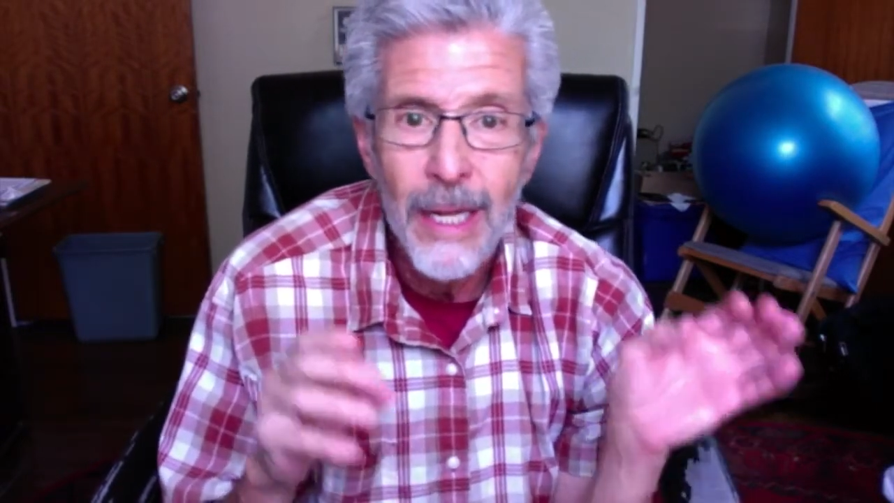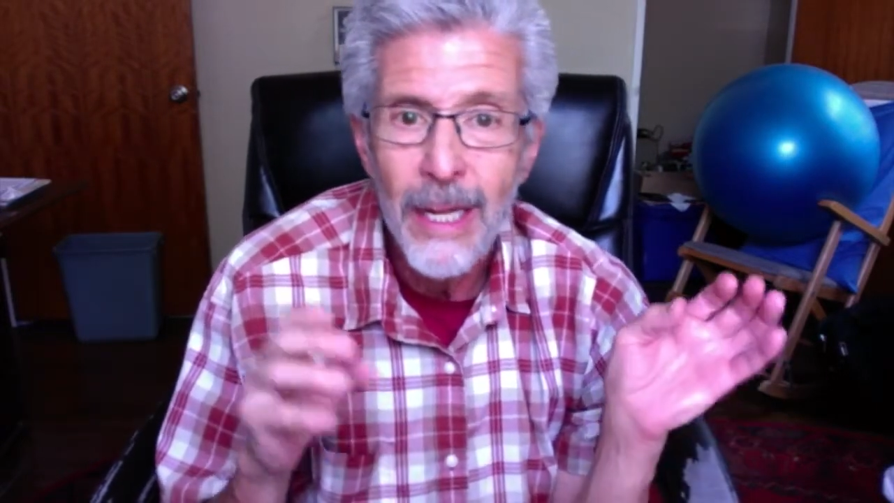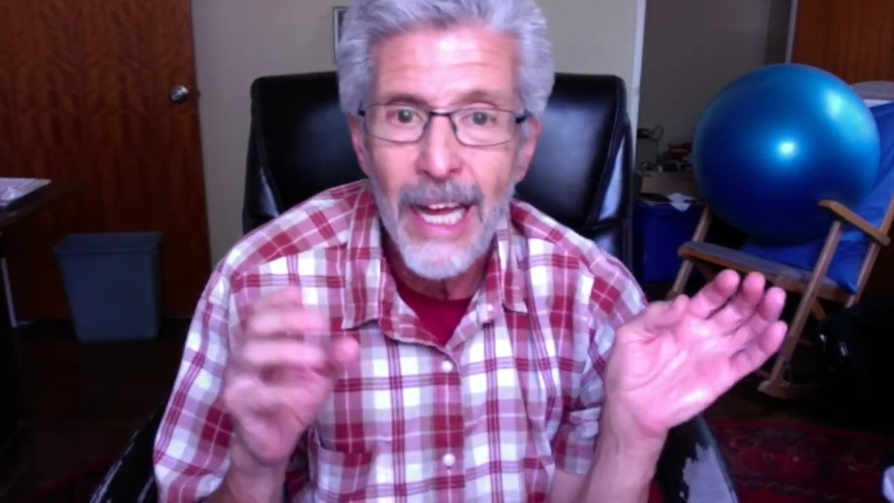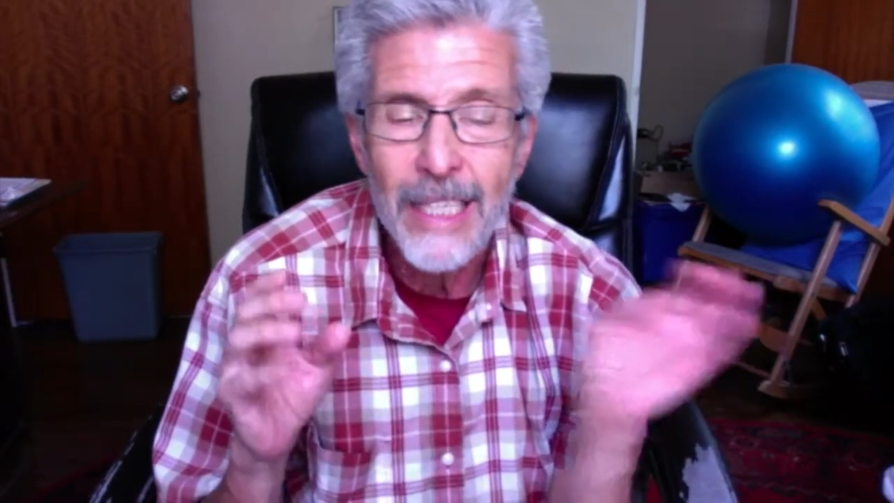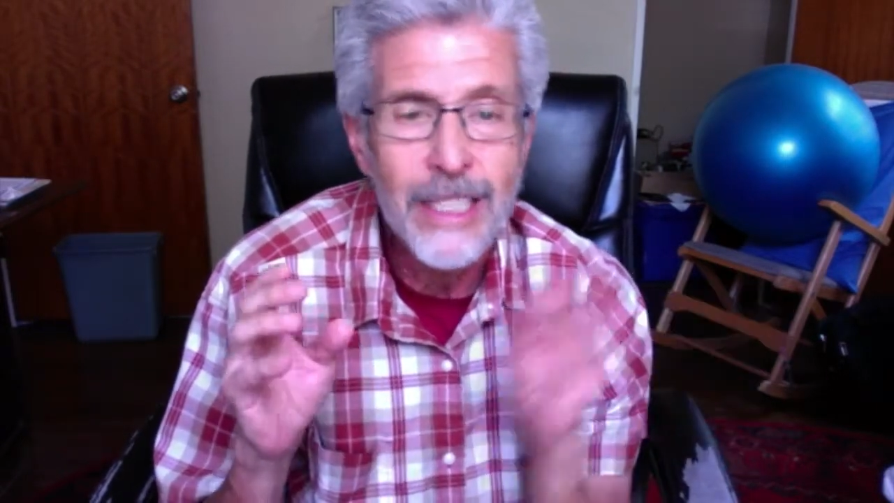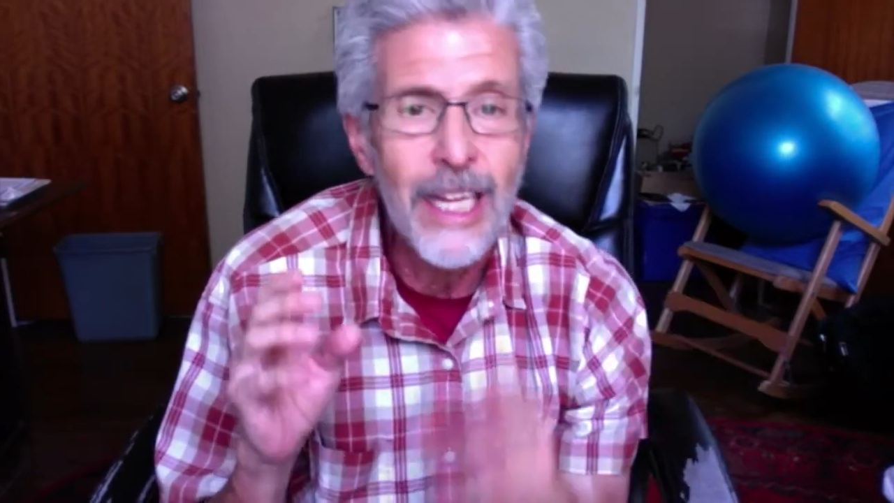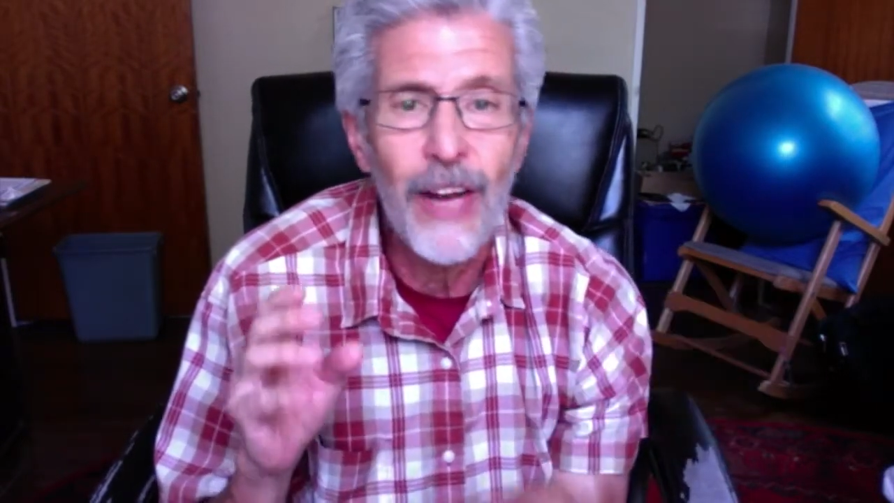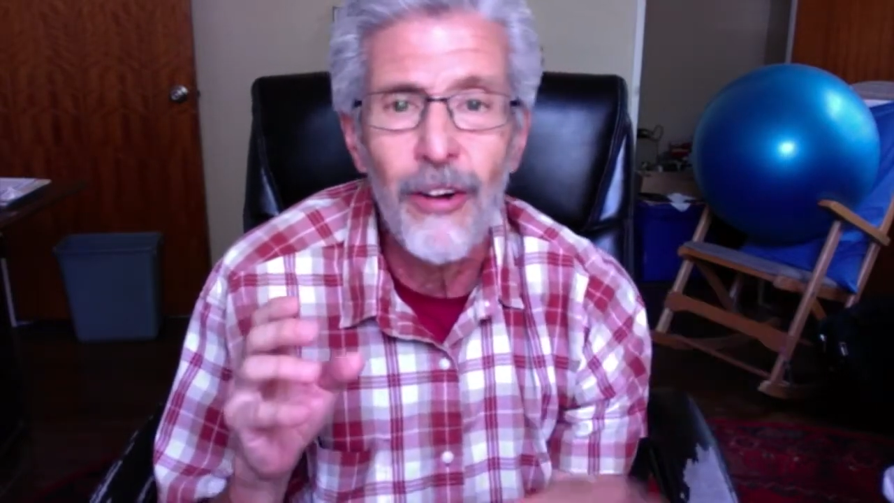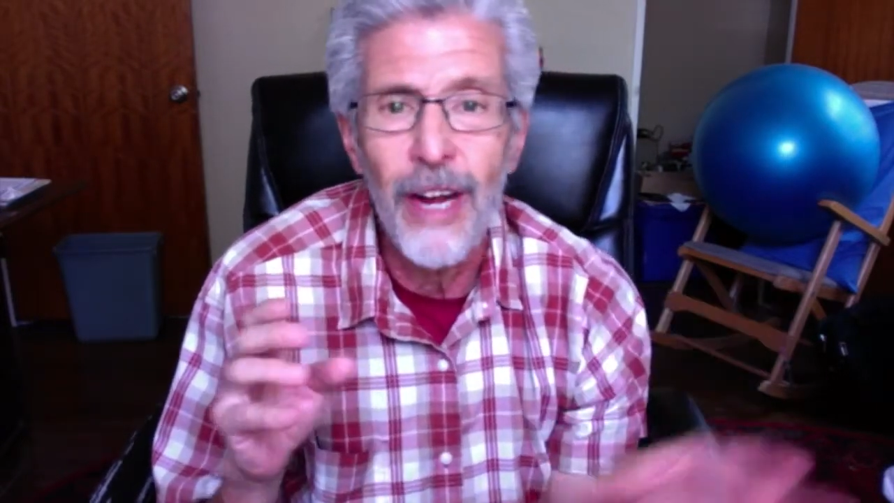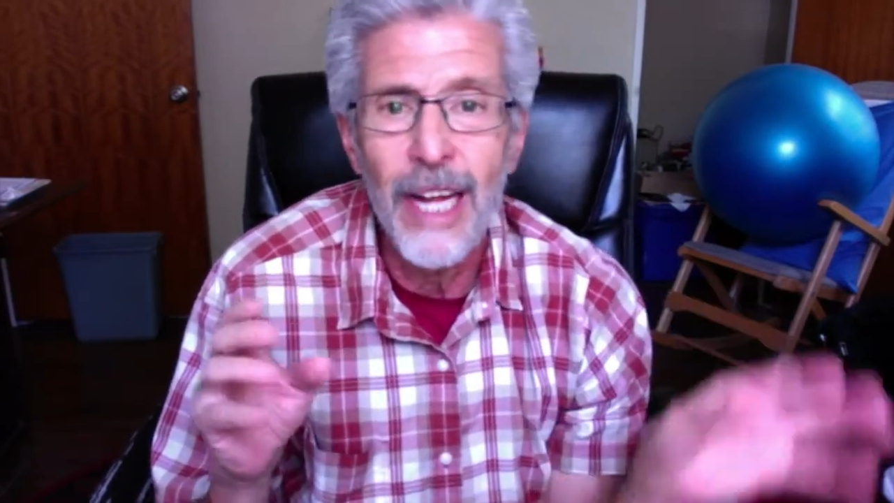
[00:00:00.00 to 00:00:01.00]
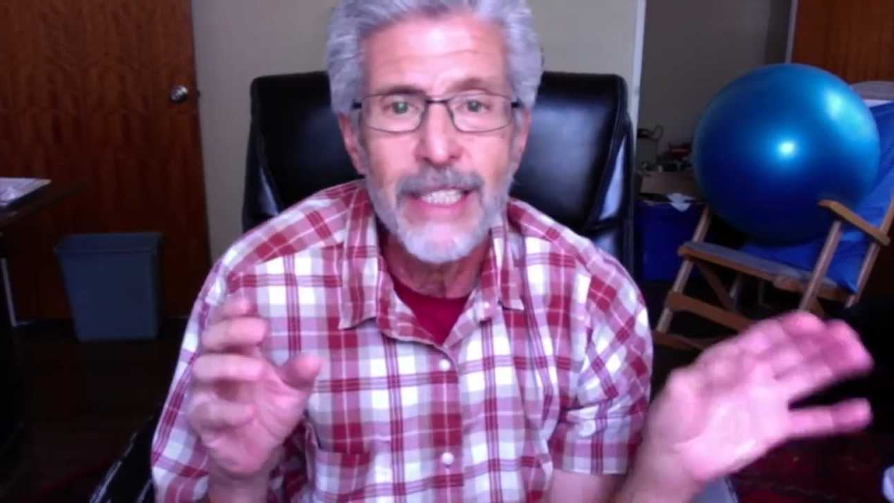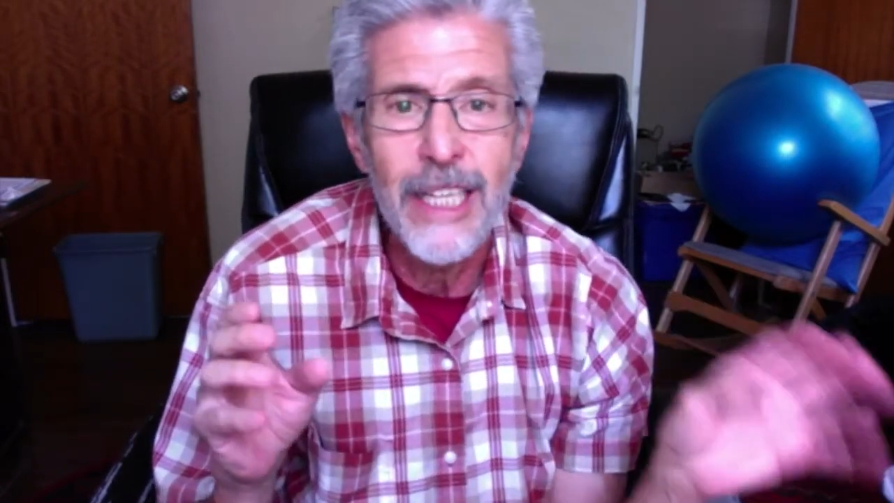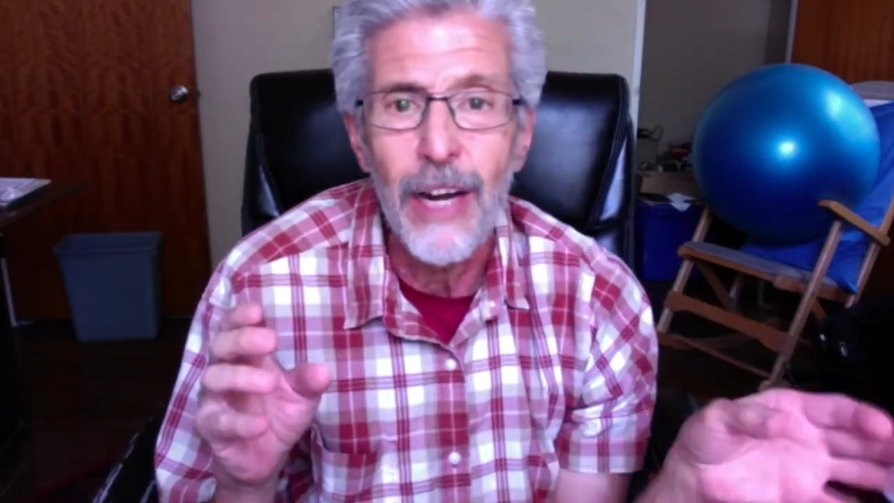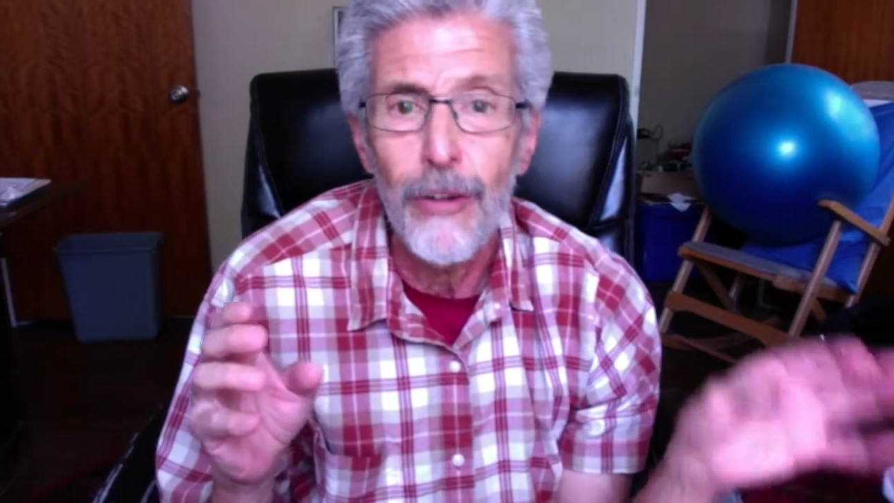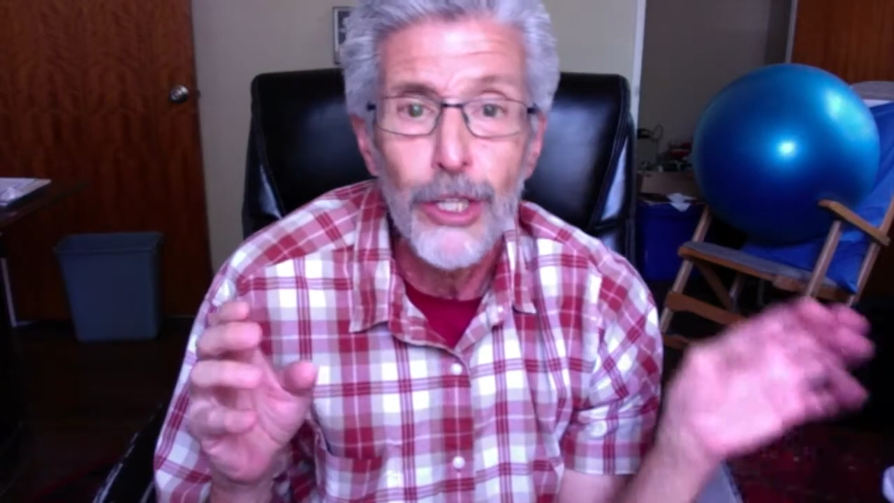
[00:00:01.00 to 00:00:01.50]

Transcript: etc., etc.